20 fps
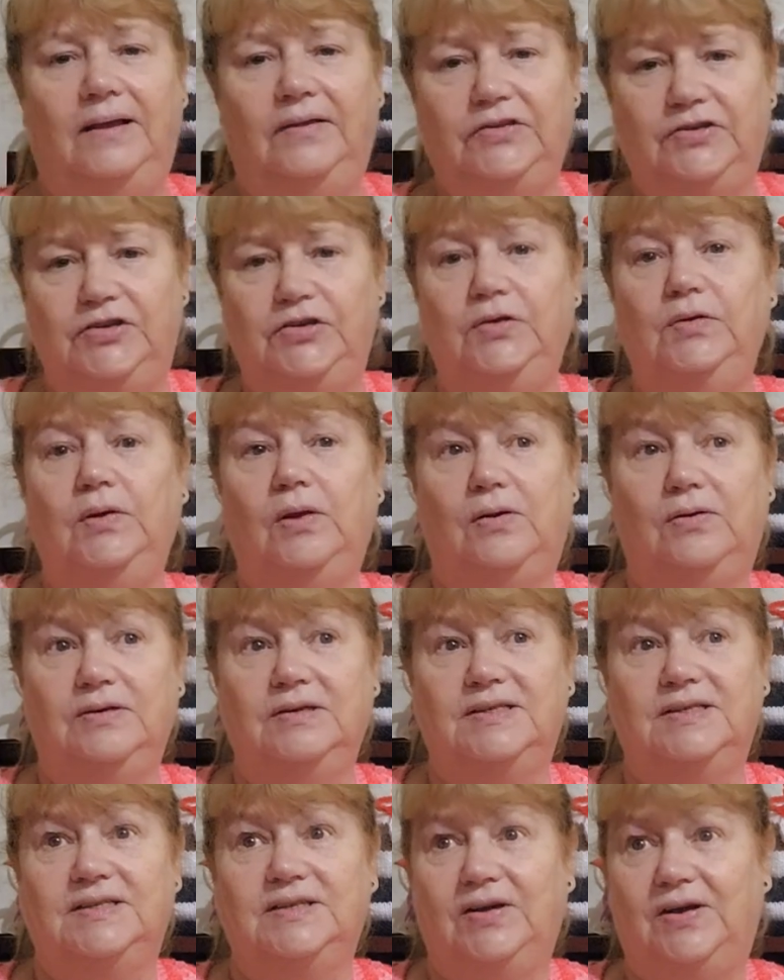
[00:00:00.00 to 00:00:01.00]
2 long
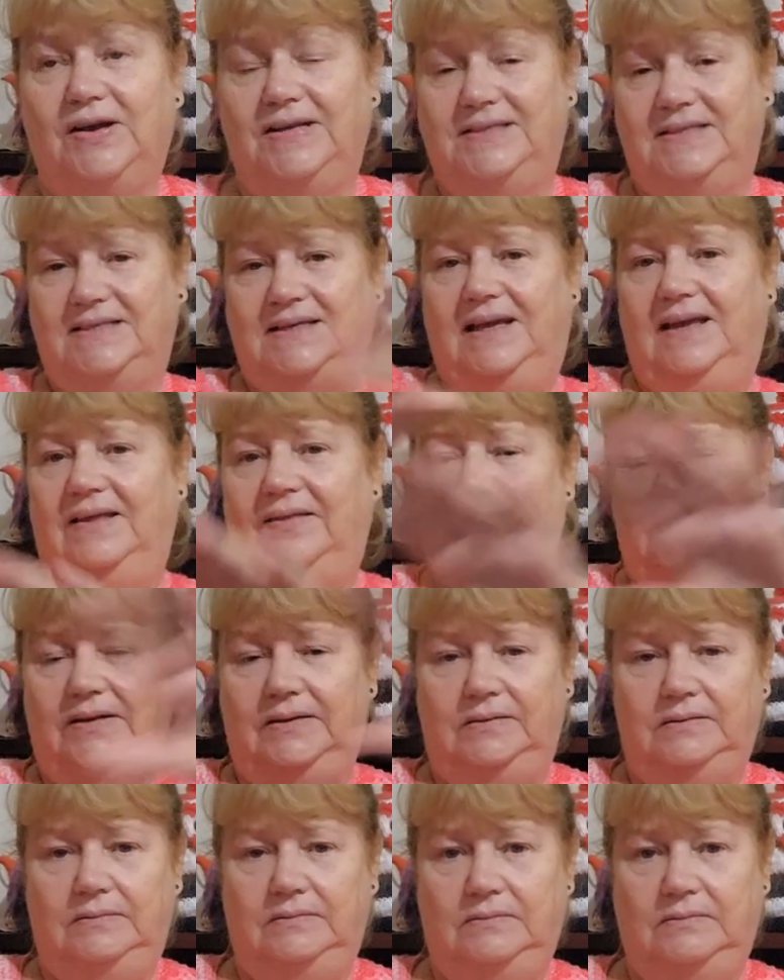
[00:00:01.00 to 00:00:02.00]
sides, and
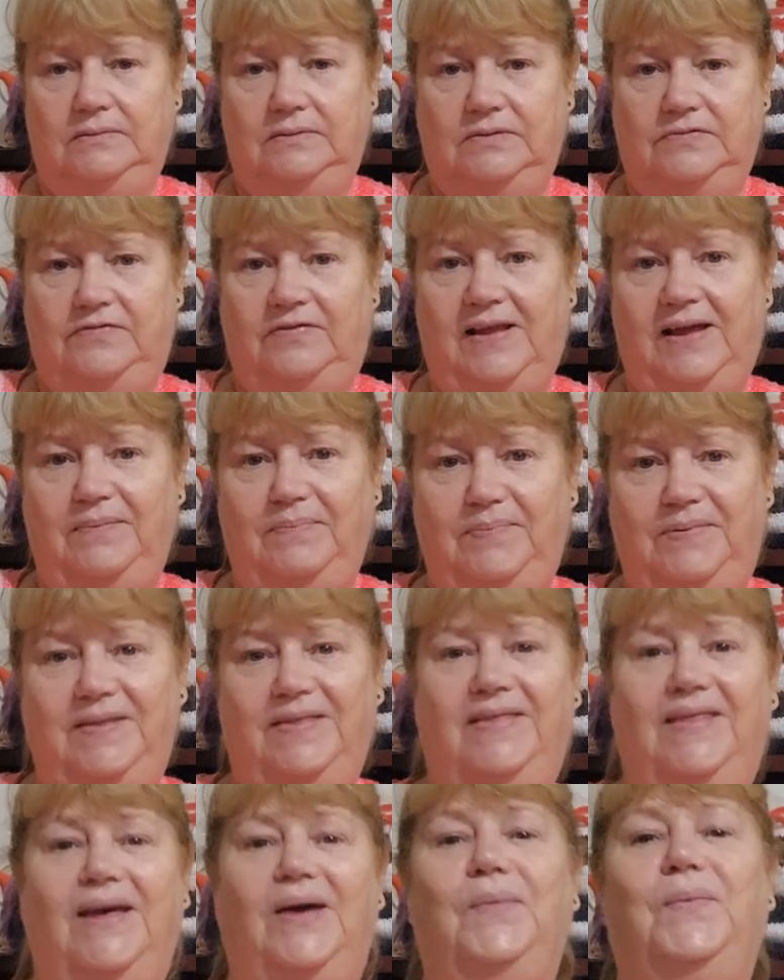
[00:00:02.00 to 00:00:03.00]
the flat
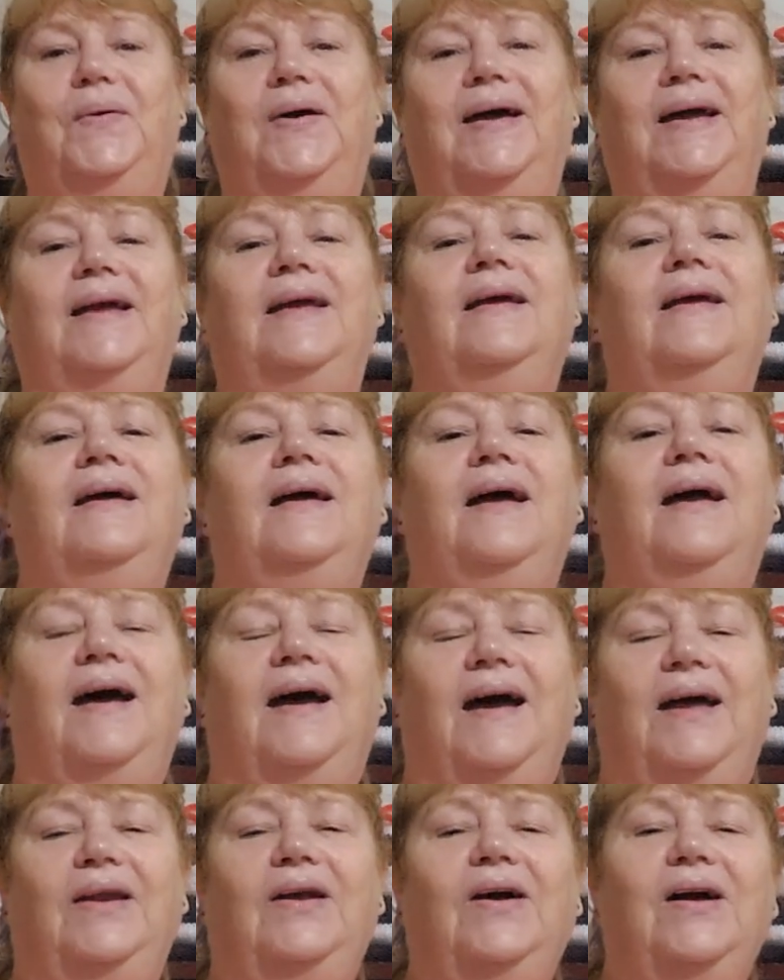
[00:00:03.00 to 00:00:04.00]
bit that way.
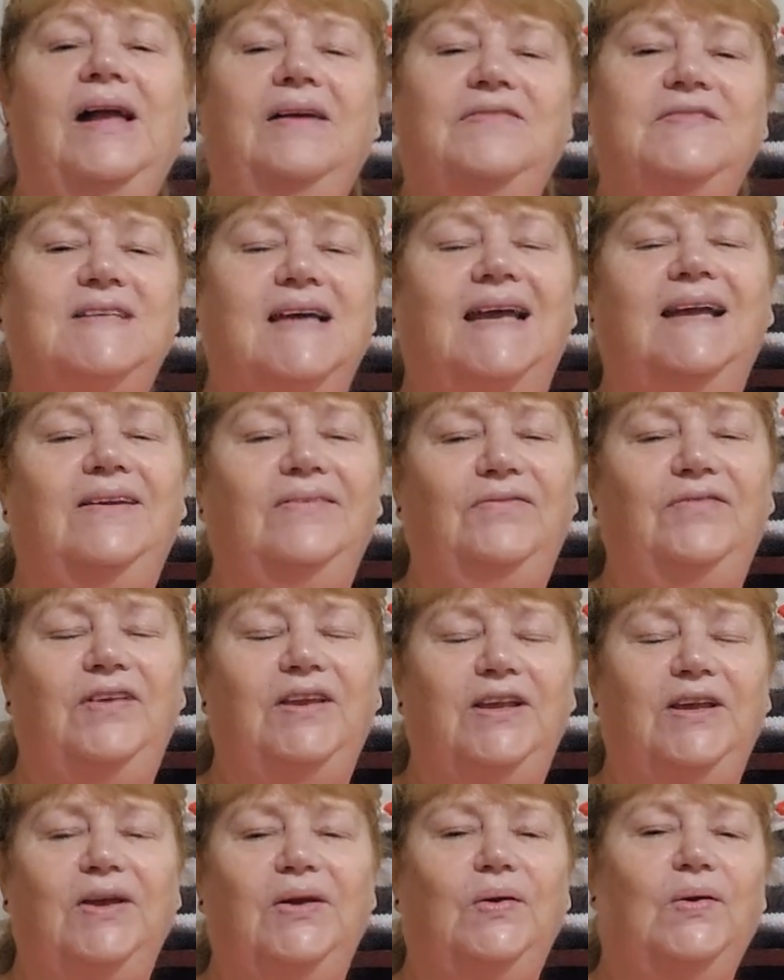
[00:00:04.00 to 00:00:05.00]
And I have taken
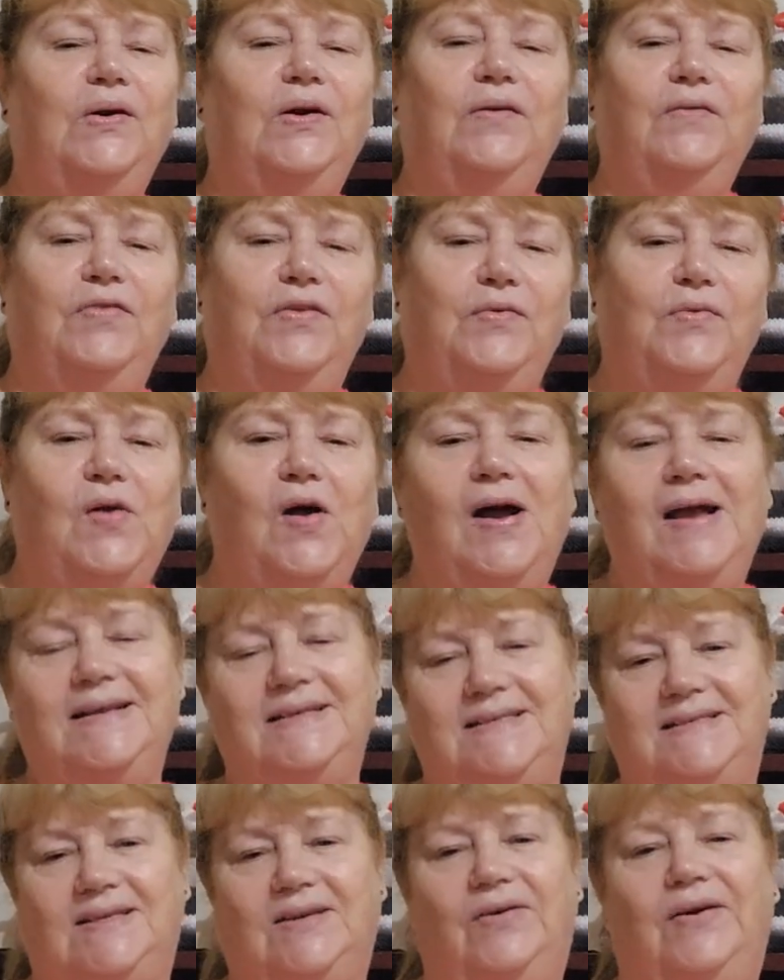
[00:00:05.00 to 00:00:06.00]
video of the
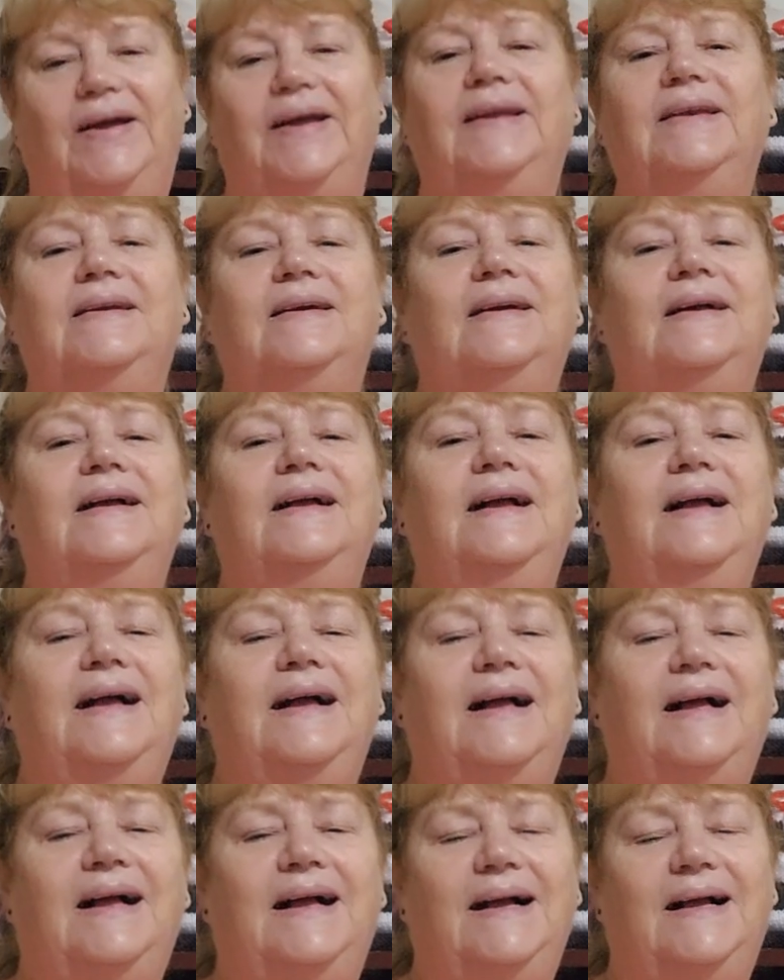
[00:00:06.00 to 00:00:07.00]
right side.
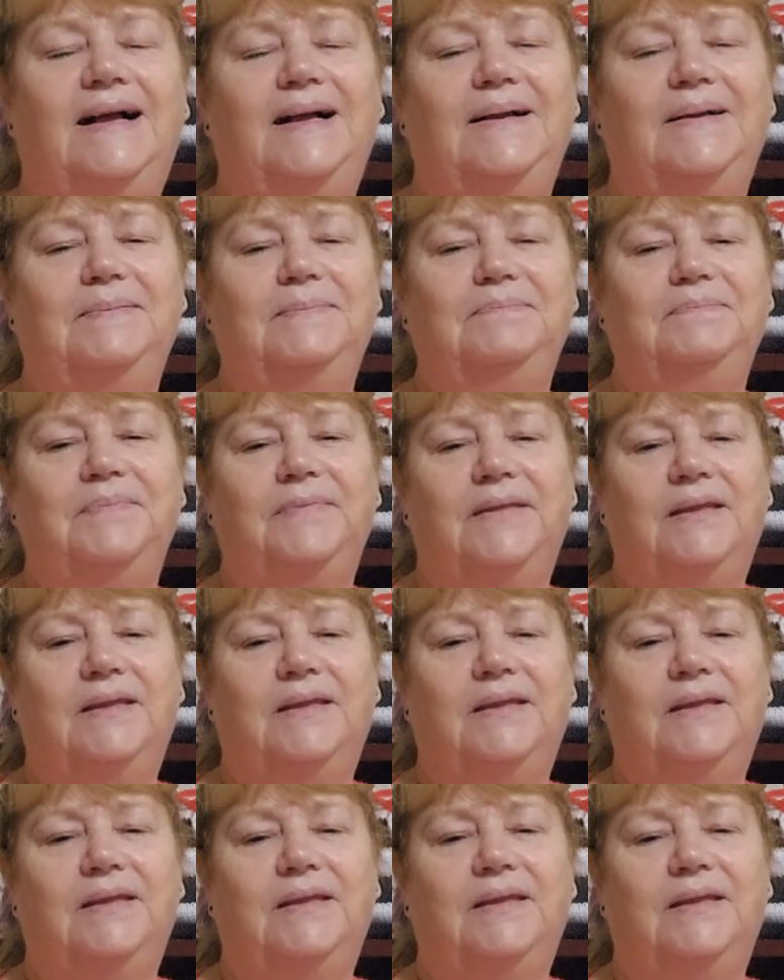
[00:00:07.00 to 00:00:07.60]
I